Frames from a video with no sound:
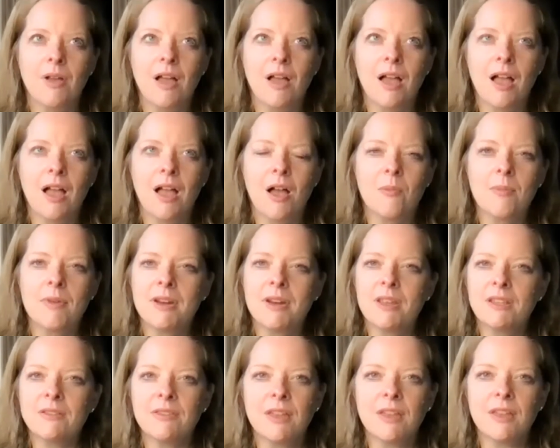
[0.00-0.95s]
how many
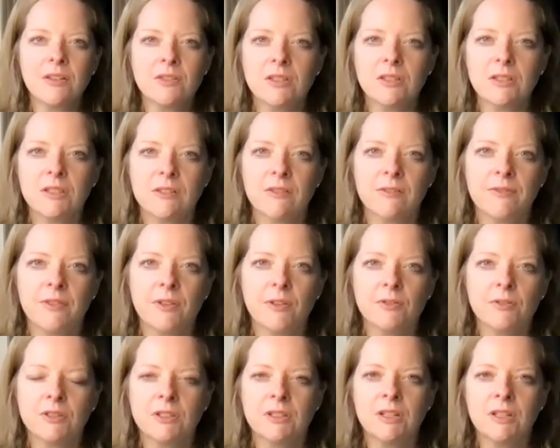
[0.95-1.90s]
thousands of
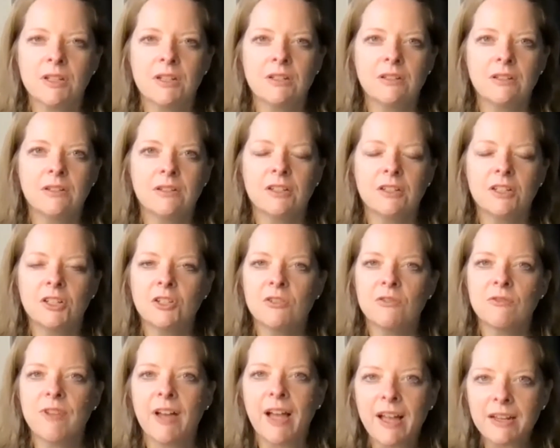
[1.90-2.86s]
folks did you
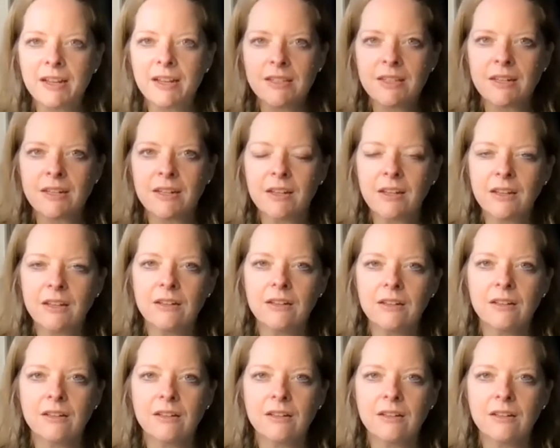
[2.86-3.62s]
vaccinate?